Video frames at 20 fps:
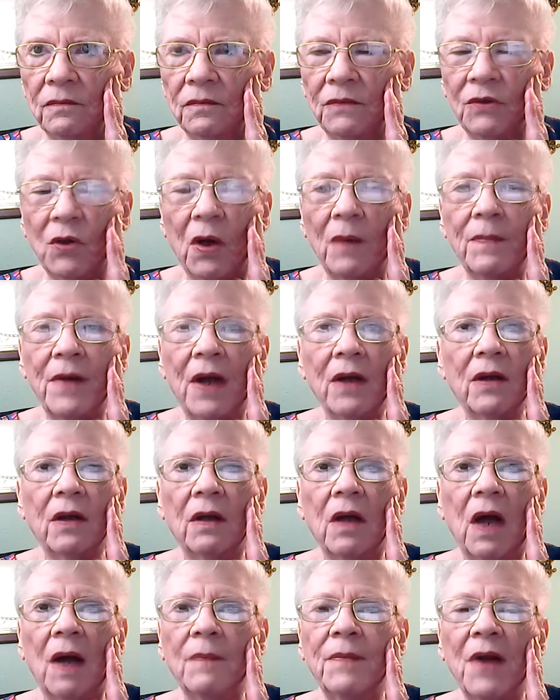So I'm not
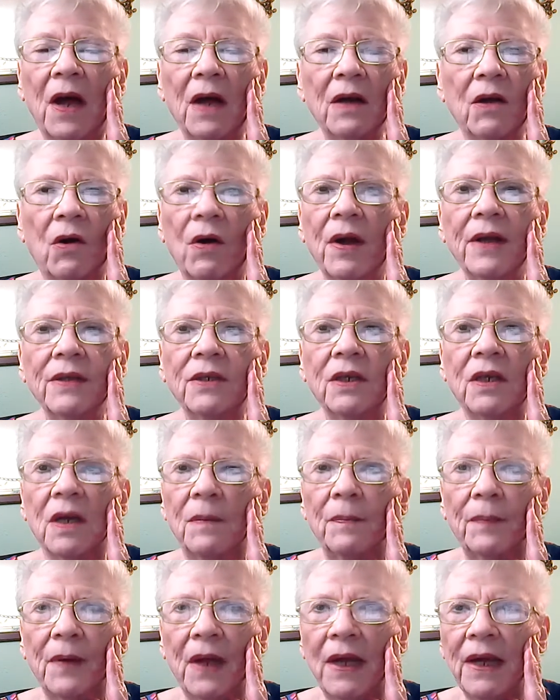I'm not going to
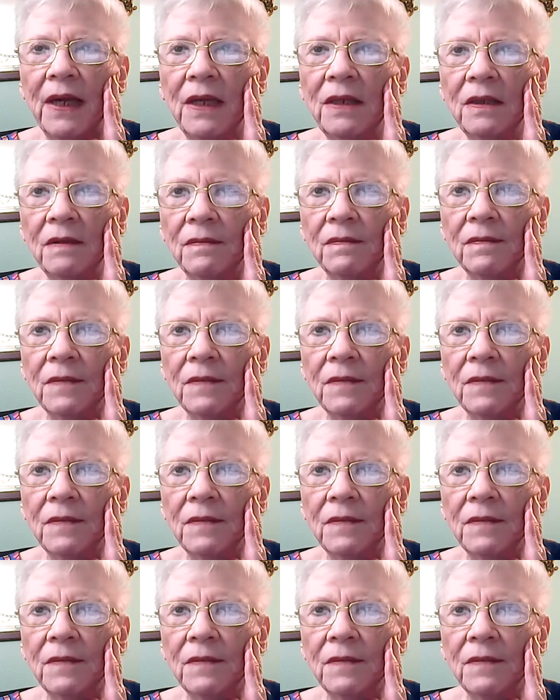complain.